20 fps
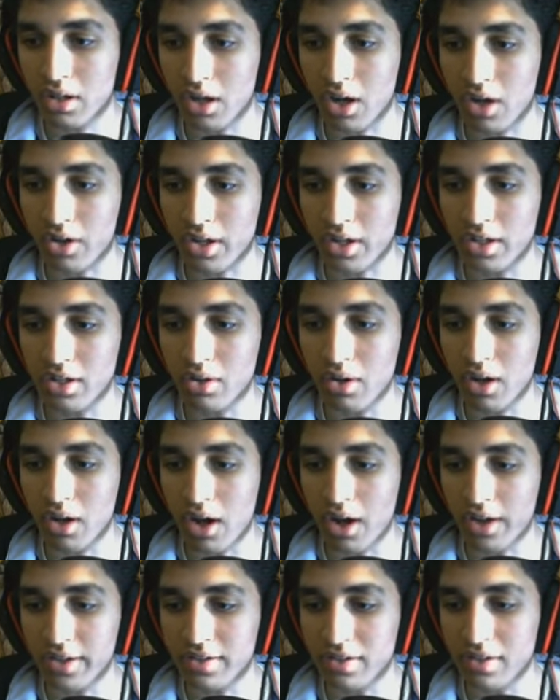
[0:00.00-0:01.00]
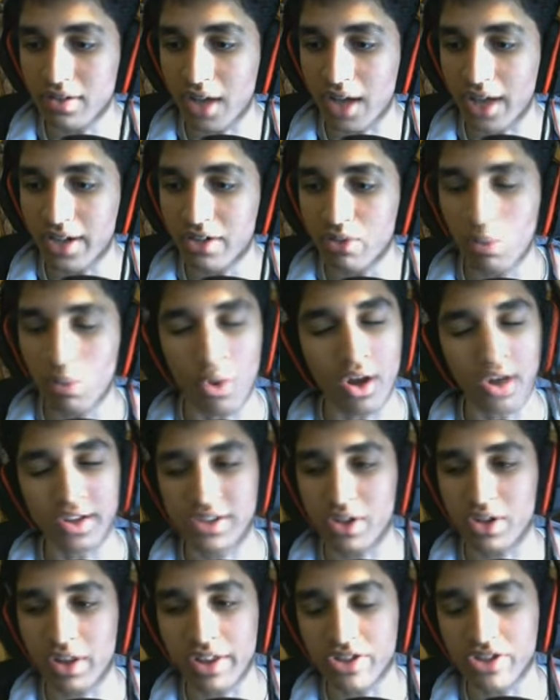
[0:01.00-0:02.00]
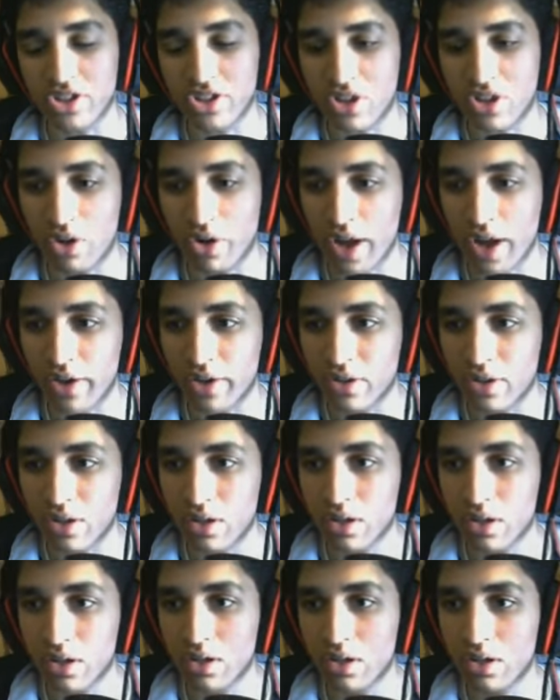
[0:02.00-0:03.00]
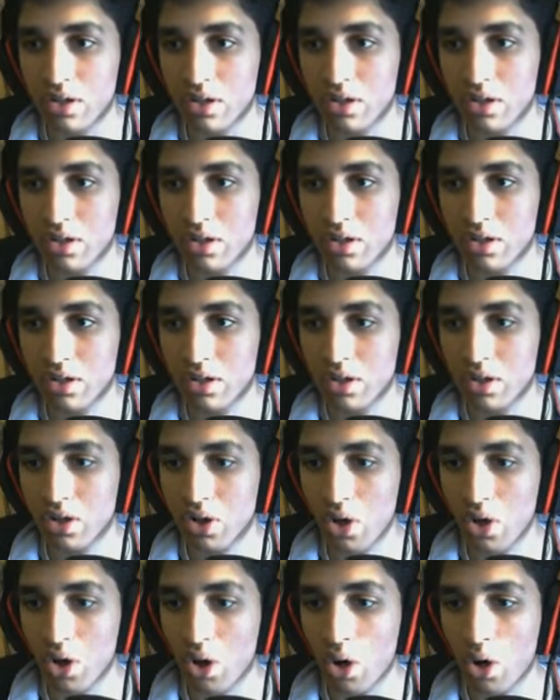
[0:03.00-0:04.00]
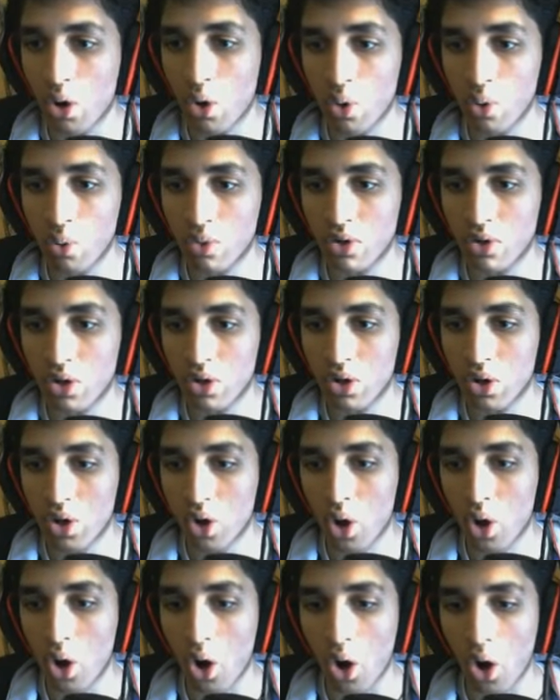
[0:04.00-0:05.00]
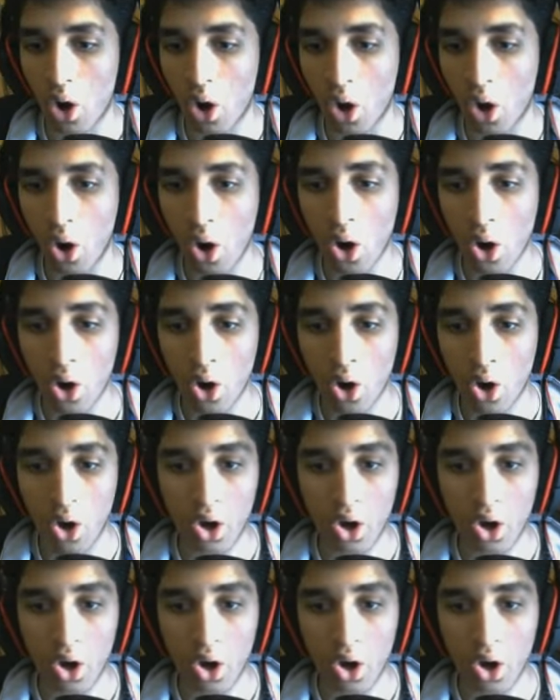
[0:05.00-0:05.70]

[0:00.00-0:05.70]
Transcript: Okay, you know what? Honestly, I don't even want to. Let's just go down here. Oh! Oh!